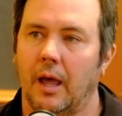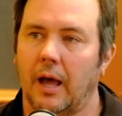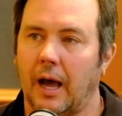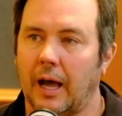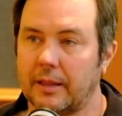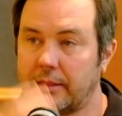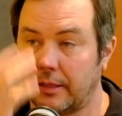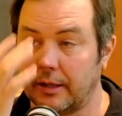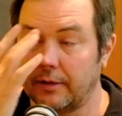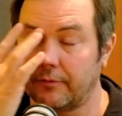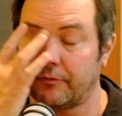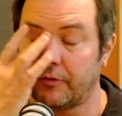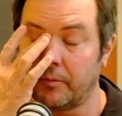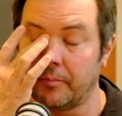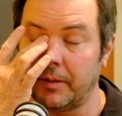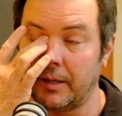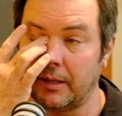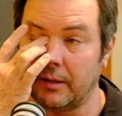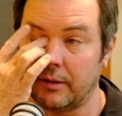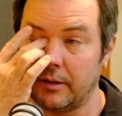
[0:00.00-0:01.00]
I think for
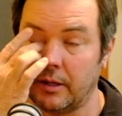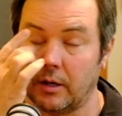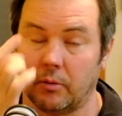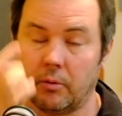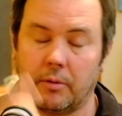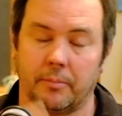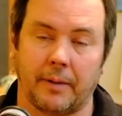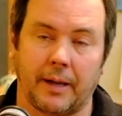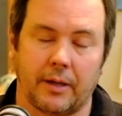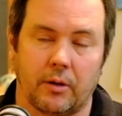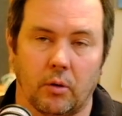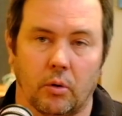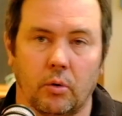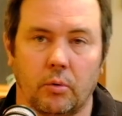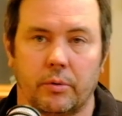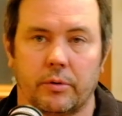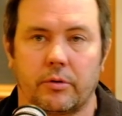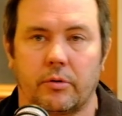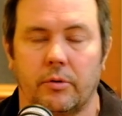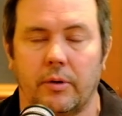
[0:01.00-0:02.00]
me, you know, what my
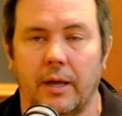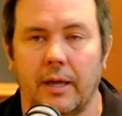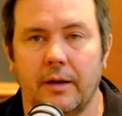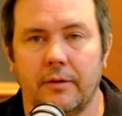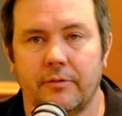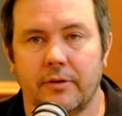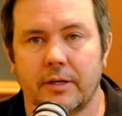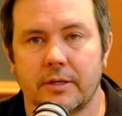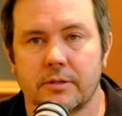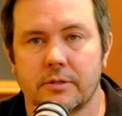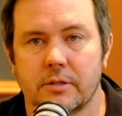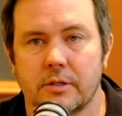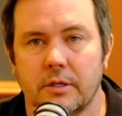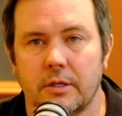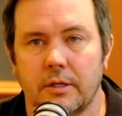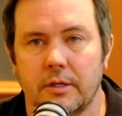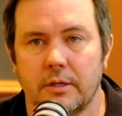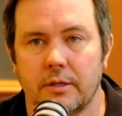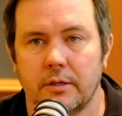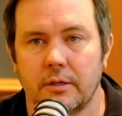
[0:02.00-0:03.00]
goal with creative is
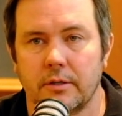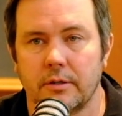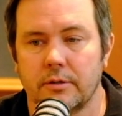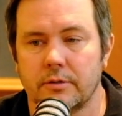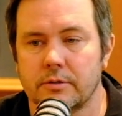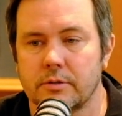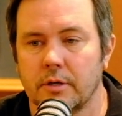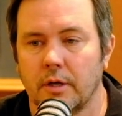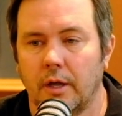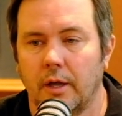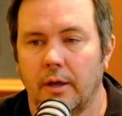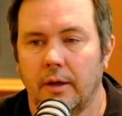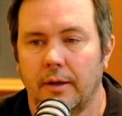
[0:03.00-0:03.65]
is